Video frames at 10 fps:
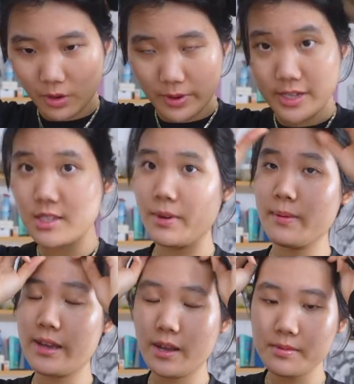erase some of your
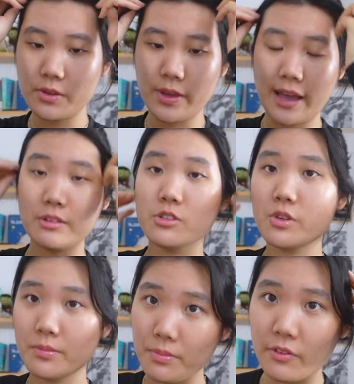makeup. So yeah, just
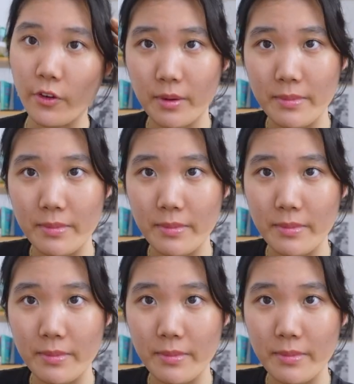do it before your